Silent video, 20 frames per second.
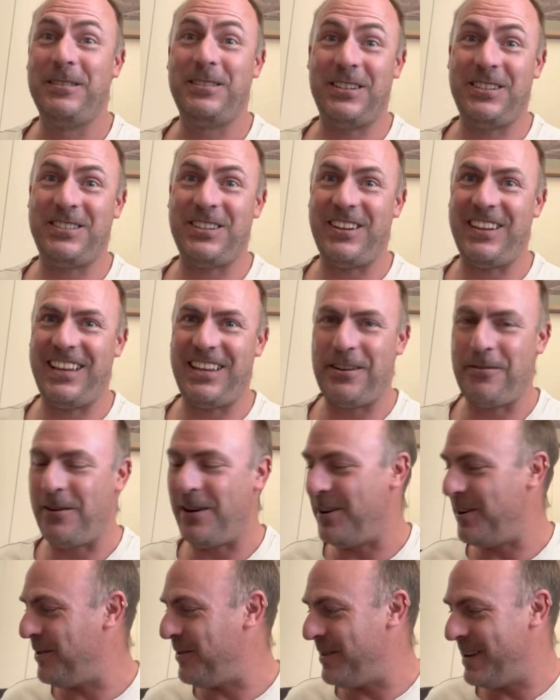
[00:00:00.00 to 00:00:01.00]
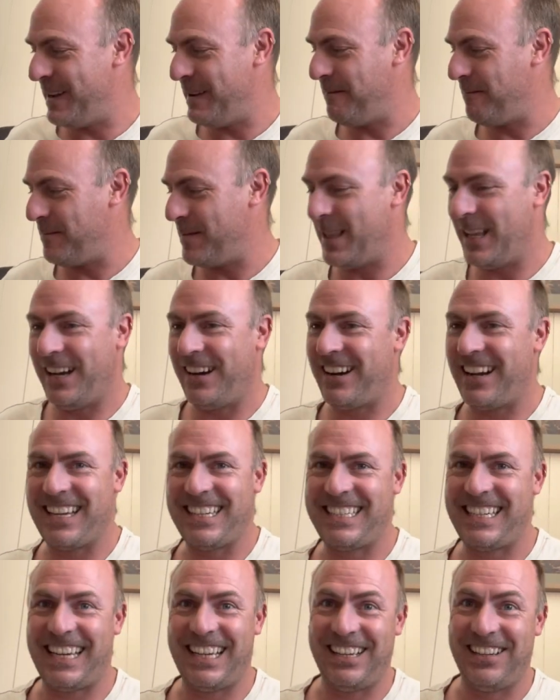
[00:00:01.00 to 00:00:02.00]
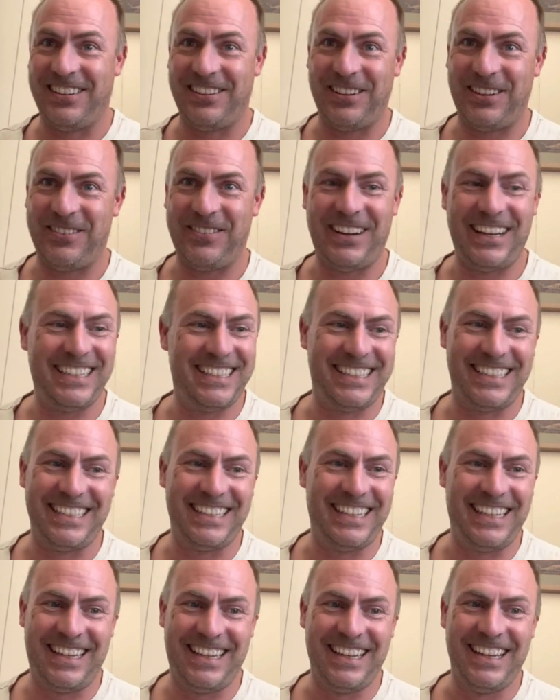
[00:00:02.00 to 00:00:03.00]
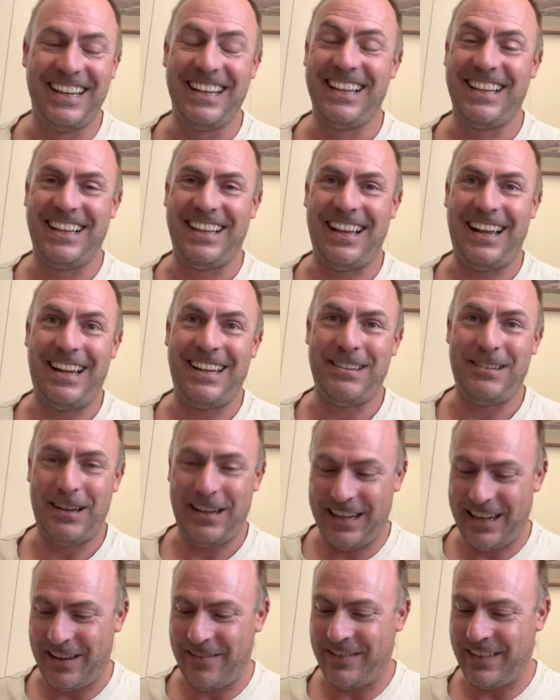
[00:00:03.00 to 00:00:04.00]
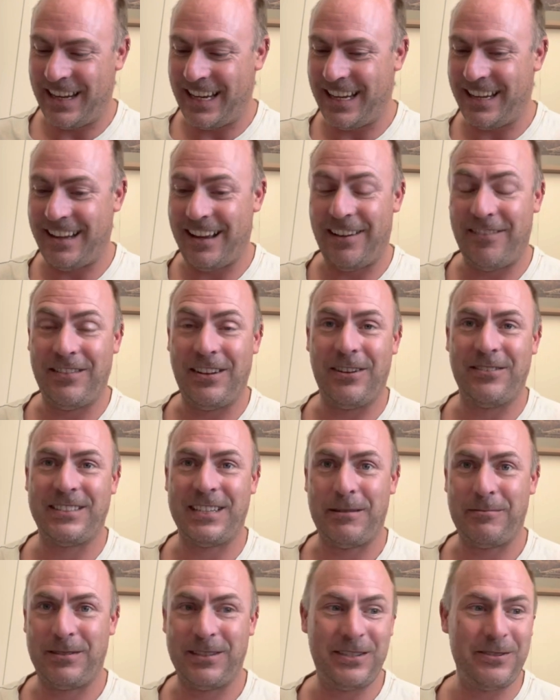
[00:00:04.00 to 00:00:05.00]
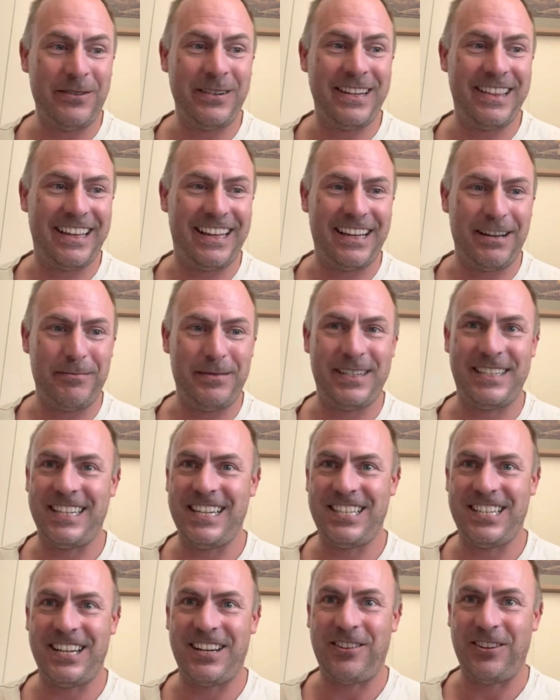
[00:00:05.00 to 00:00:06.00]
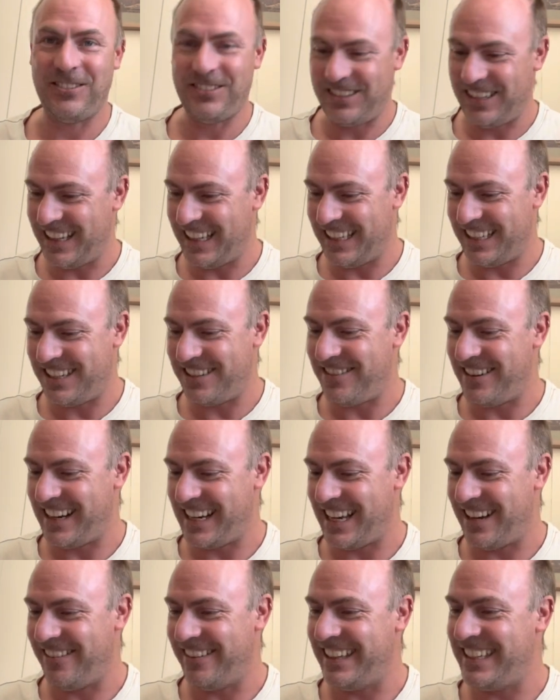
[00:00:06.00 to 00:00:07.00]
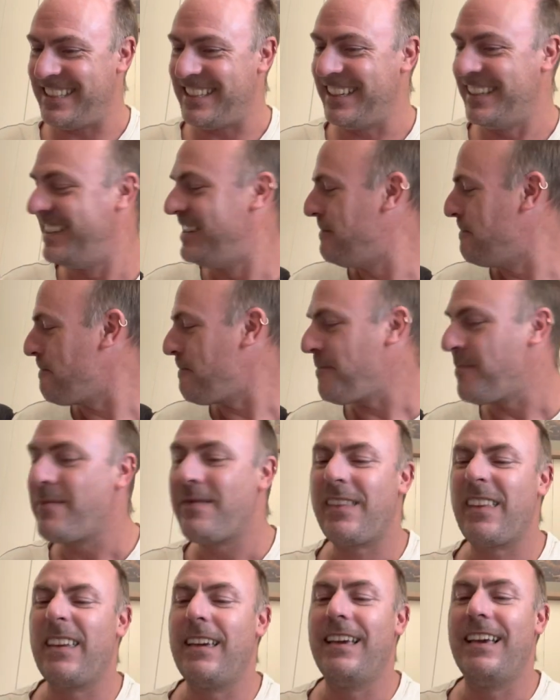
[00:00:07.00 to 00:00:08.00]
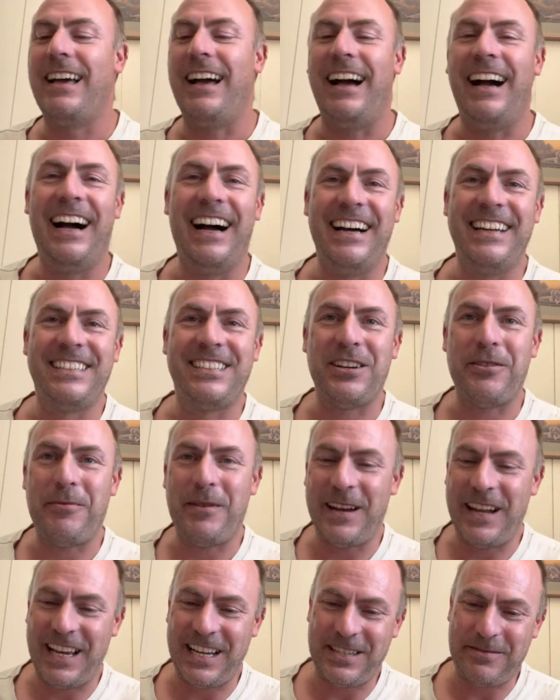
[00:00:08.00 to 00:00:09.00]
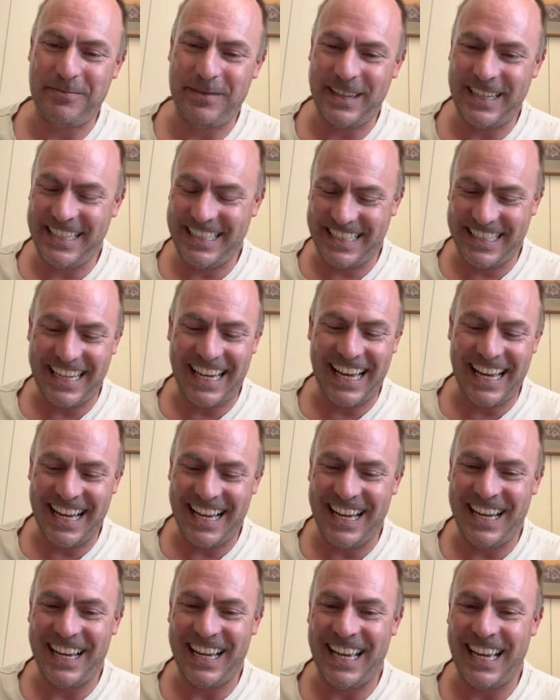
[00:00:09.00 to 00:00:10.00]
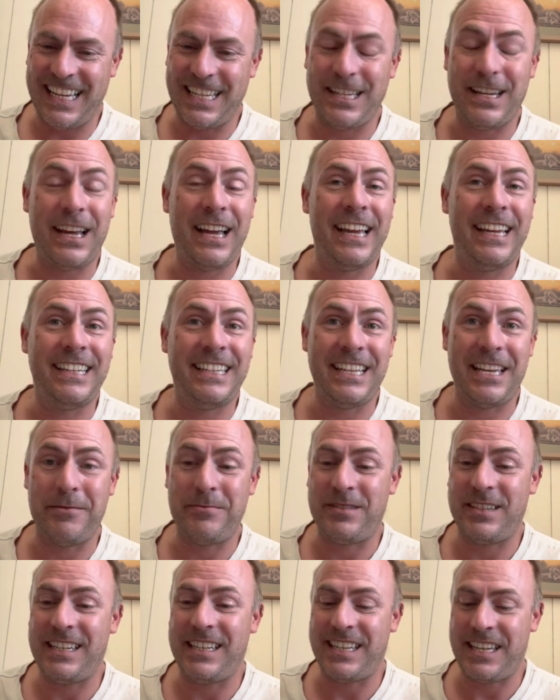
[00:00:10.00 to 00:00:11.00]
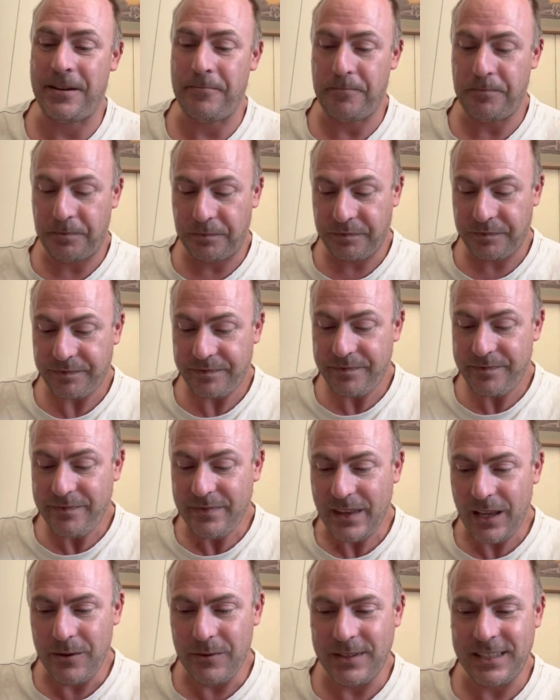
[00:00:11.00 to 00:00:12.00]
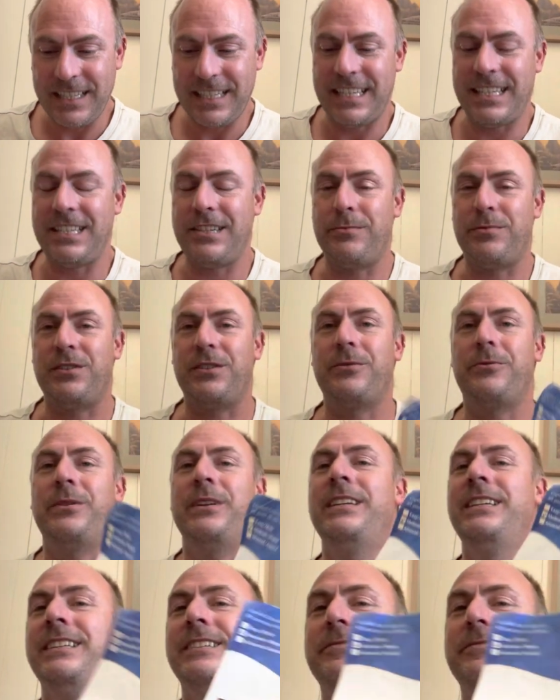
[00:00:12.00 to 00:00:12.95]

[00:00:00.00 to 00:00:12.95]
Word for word: just so that you are aware, I'm going to say. Otherwise, uh, I'd, I'd never need, I've no time to do anything. I'll be stitching constantly to try and get all these done. Uh, so my next piece uh, is a DMC kit, which is the Egyptian Queen,